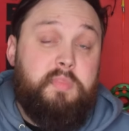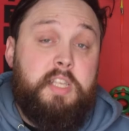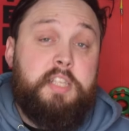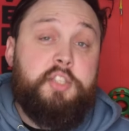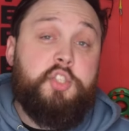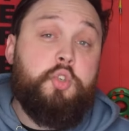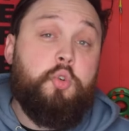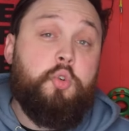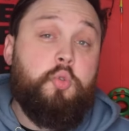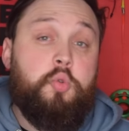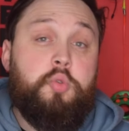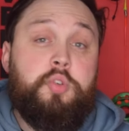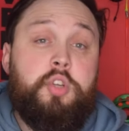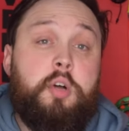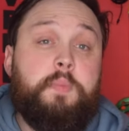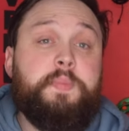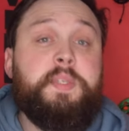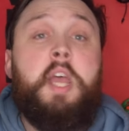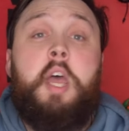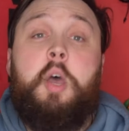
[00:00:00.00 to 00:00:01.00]
Snorkel
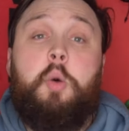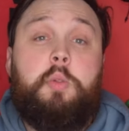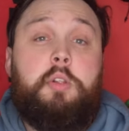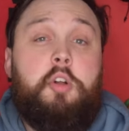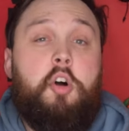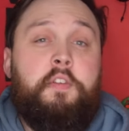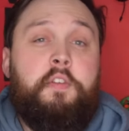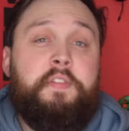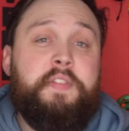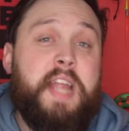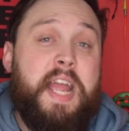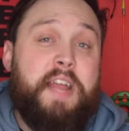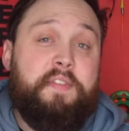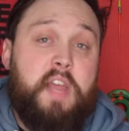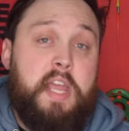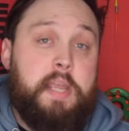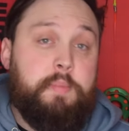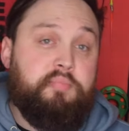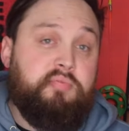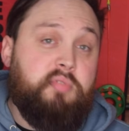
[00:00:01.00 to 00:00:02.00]
tops will often have
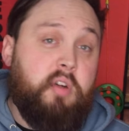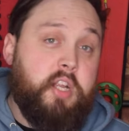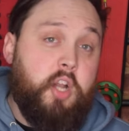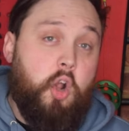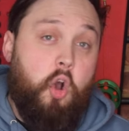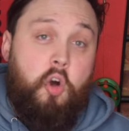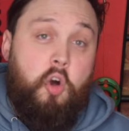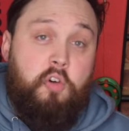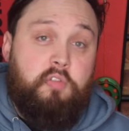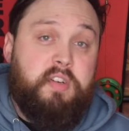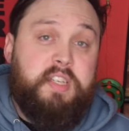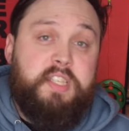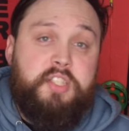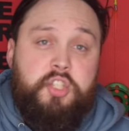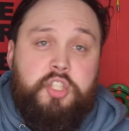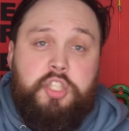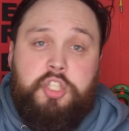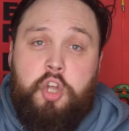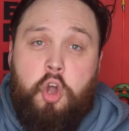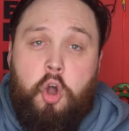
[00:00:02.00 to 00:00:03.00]
a bright
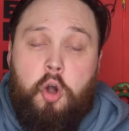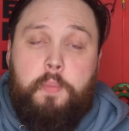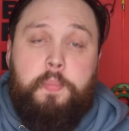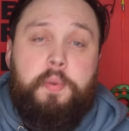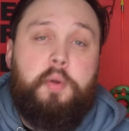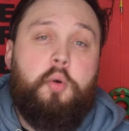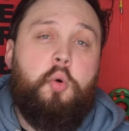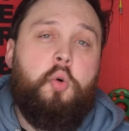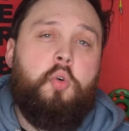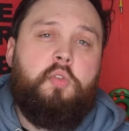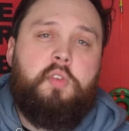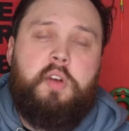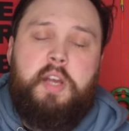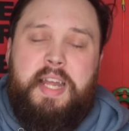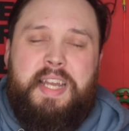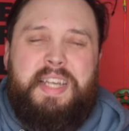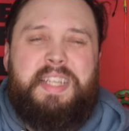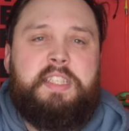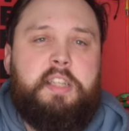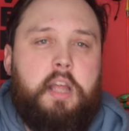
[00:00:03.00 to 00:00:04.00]
orange top, or
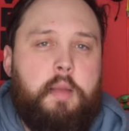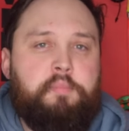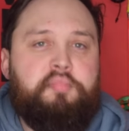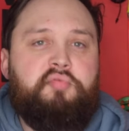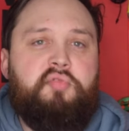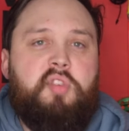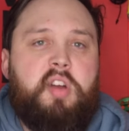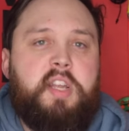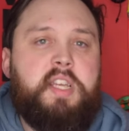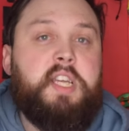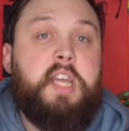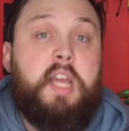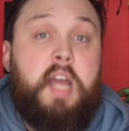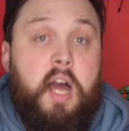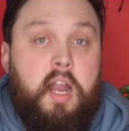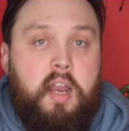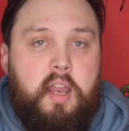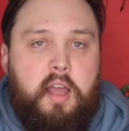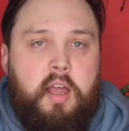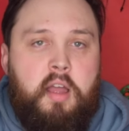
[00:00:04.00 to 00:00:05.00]
at least a bright
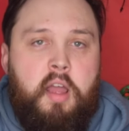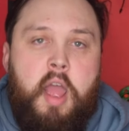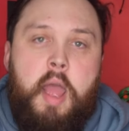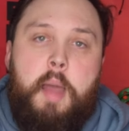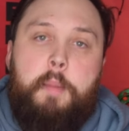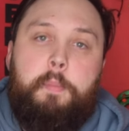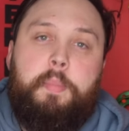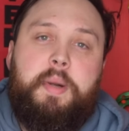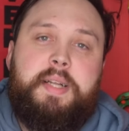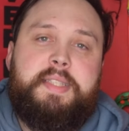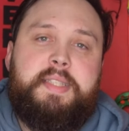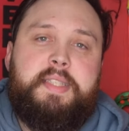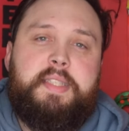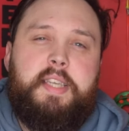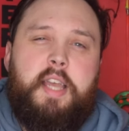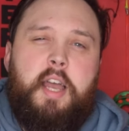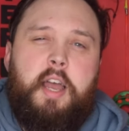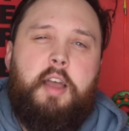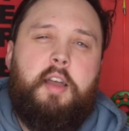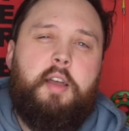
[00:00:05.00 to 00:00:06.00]
color, but
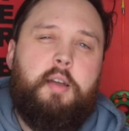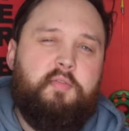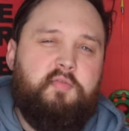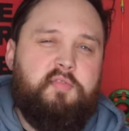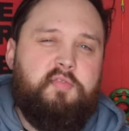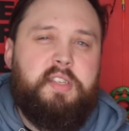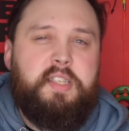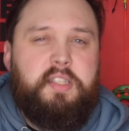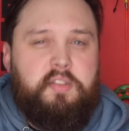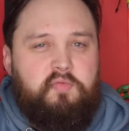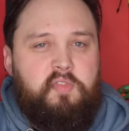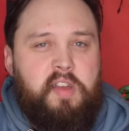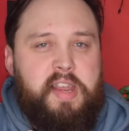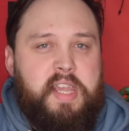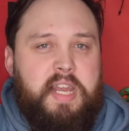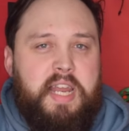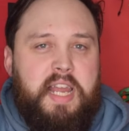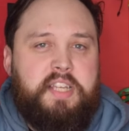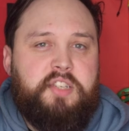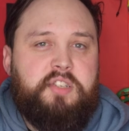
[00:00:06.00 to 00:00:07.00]
recent
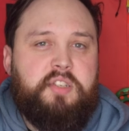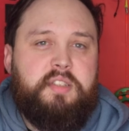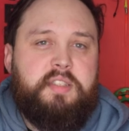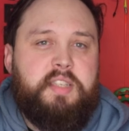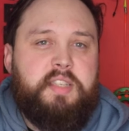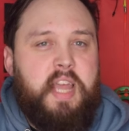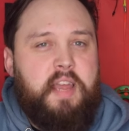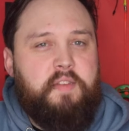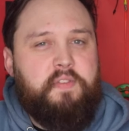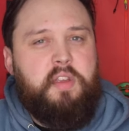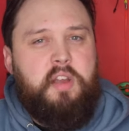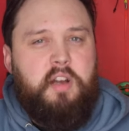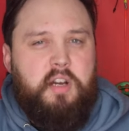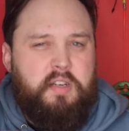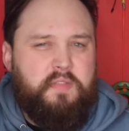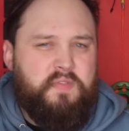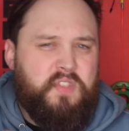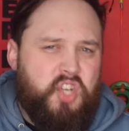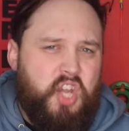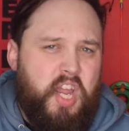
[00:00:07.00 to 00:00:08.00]
regulations have kind
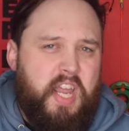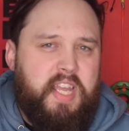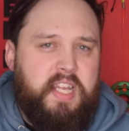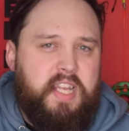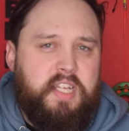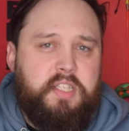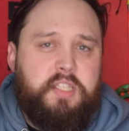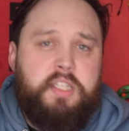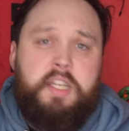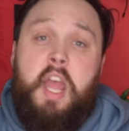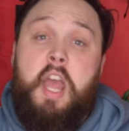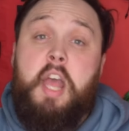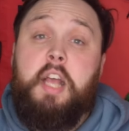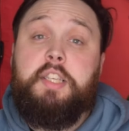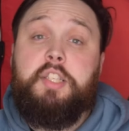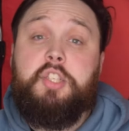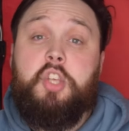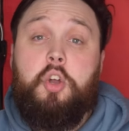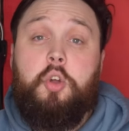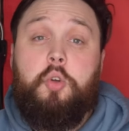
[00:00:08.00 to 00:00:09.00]
of changed,
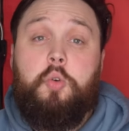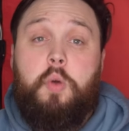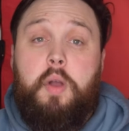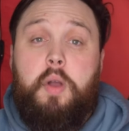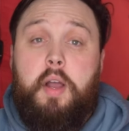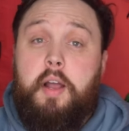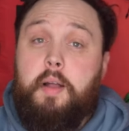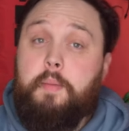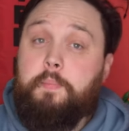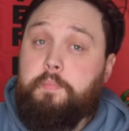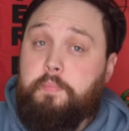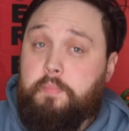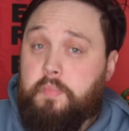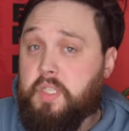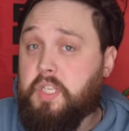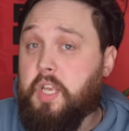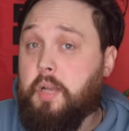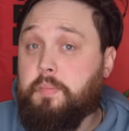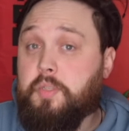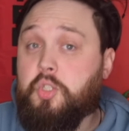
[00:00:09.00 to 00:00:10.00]
so
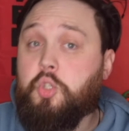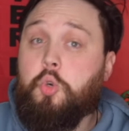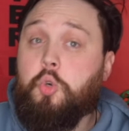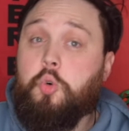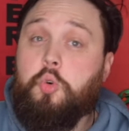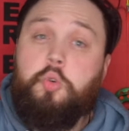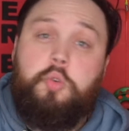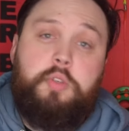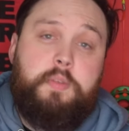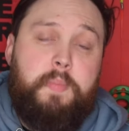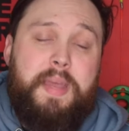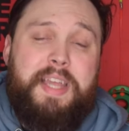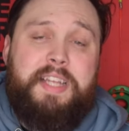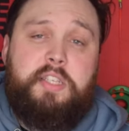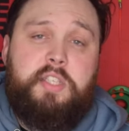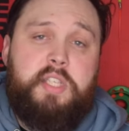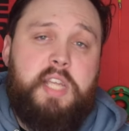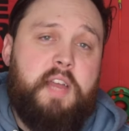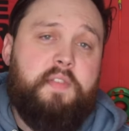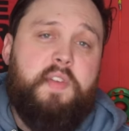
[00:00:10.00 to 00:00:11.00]
some snorkels may
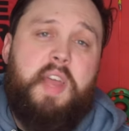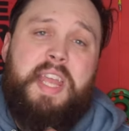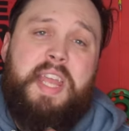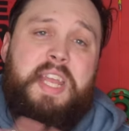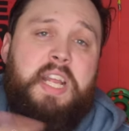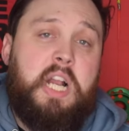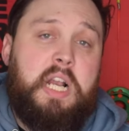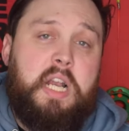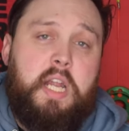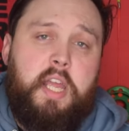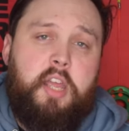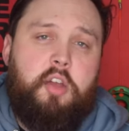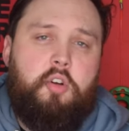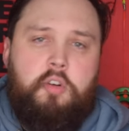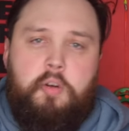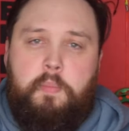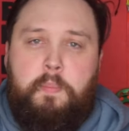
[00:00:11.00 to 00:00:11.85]
just have a clear or